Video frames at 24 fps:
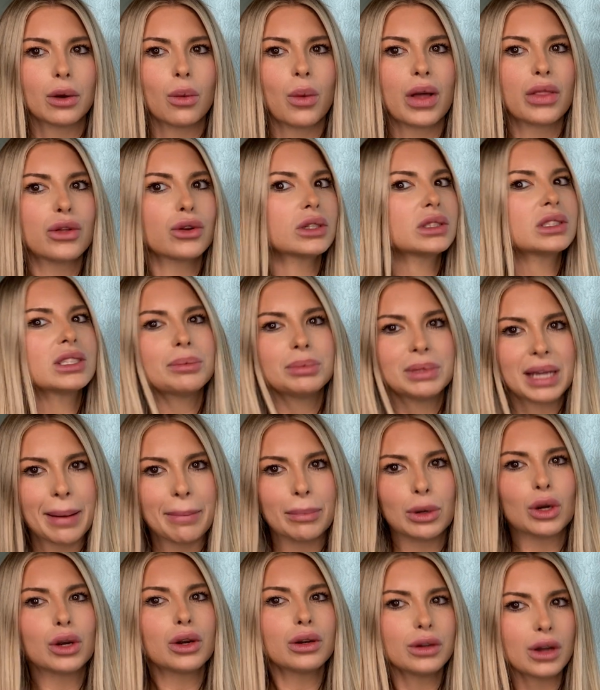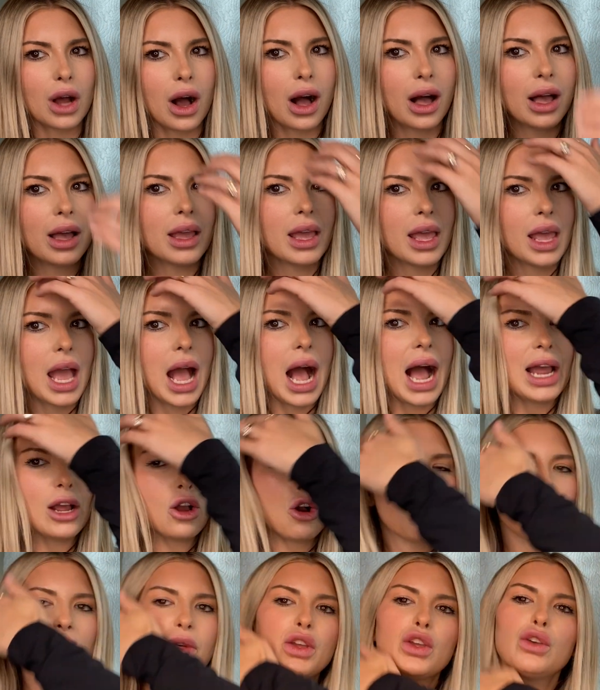Whether it's September or not, I
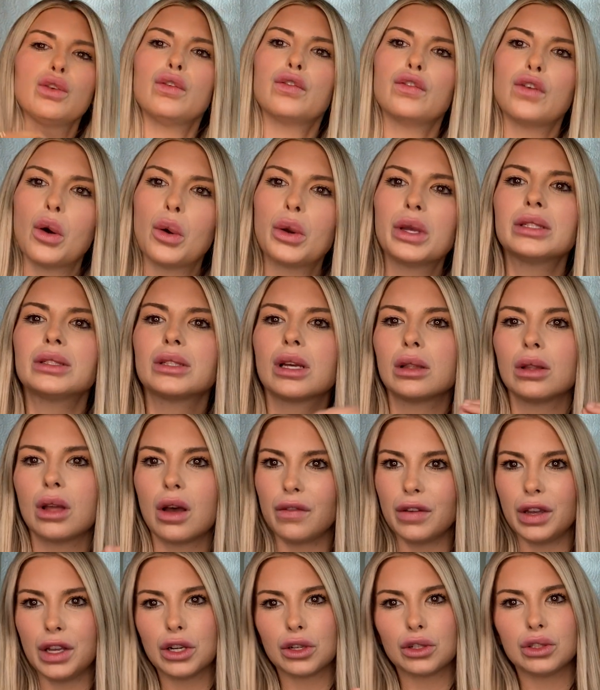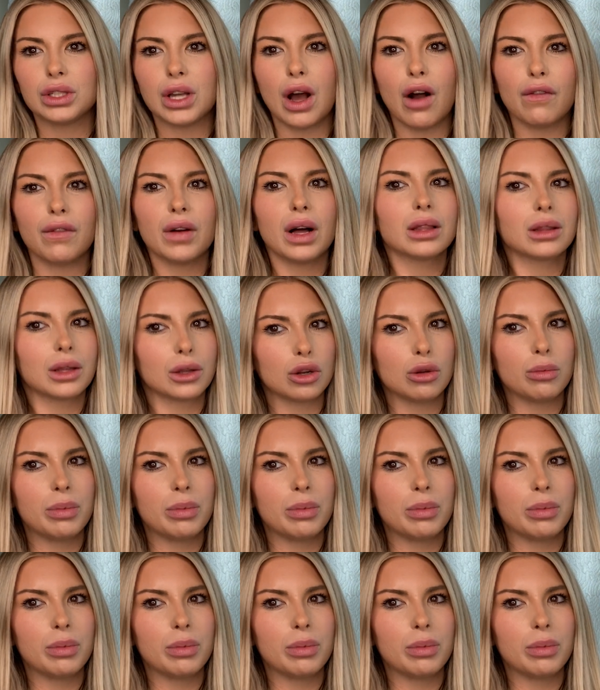hope that you focus on loving yourself a little